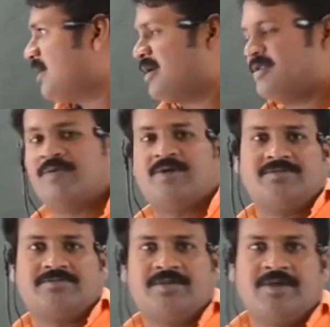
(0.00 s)
other one.
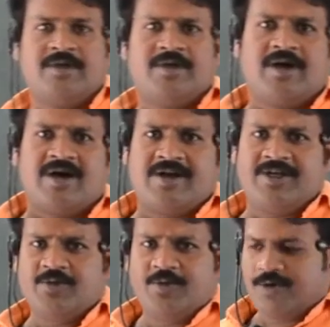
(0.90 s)

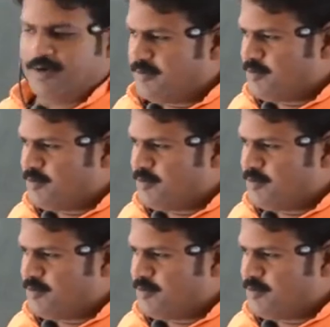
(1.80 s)
Already you know